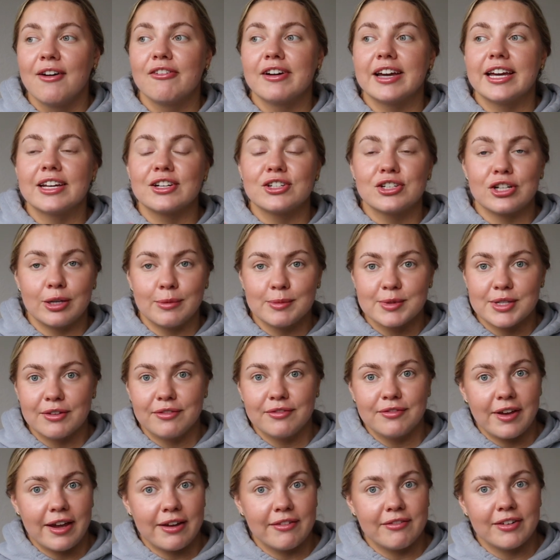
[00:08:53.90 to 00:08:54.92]
in terms
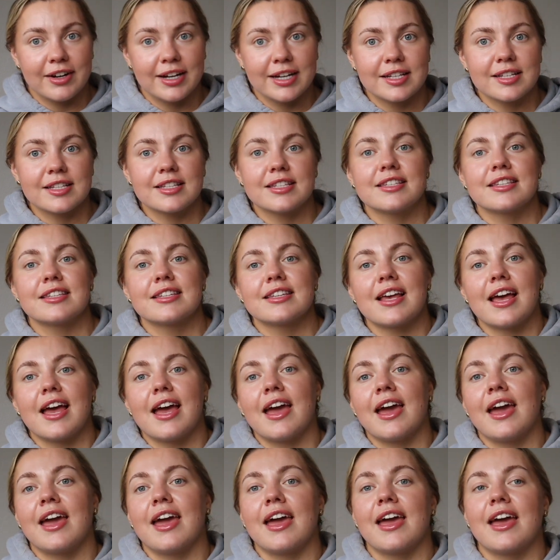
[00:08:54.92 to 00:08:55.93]
of favorites,
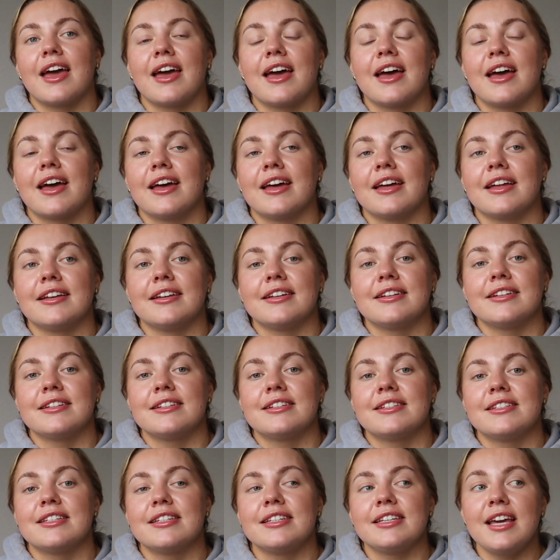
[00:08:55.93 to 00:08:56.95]

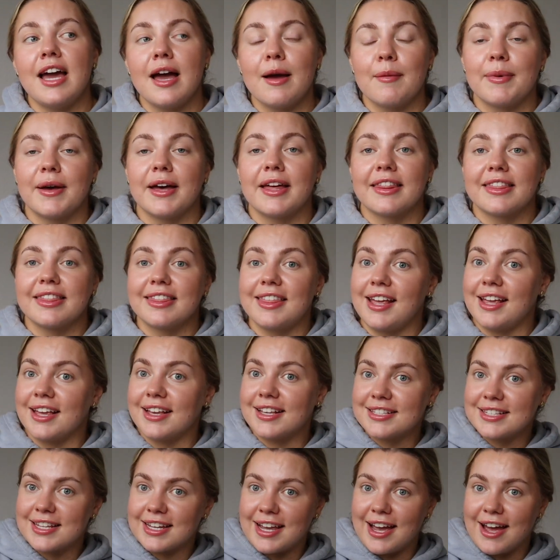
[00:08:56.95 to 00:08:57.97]
and yeah, but
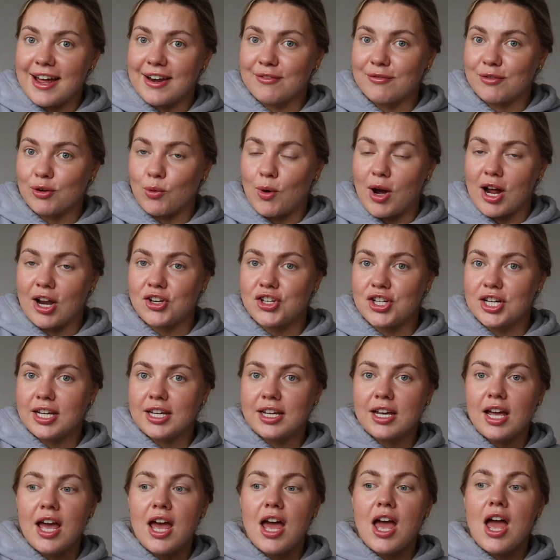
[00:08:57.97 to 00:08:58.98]
thanks again for
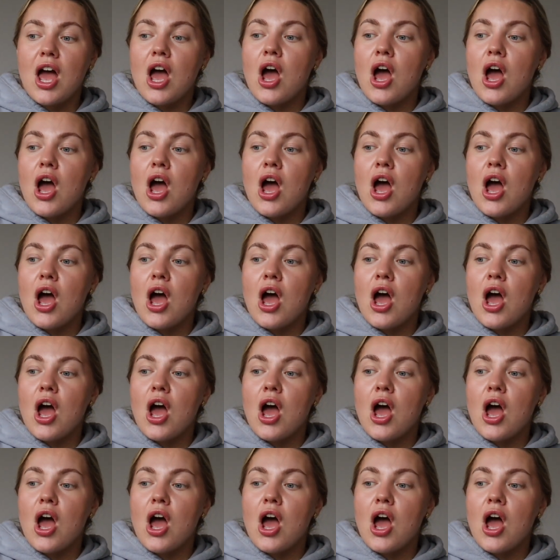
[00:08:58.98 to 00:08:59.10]
watching.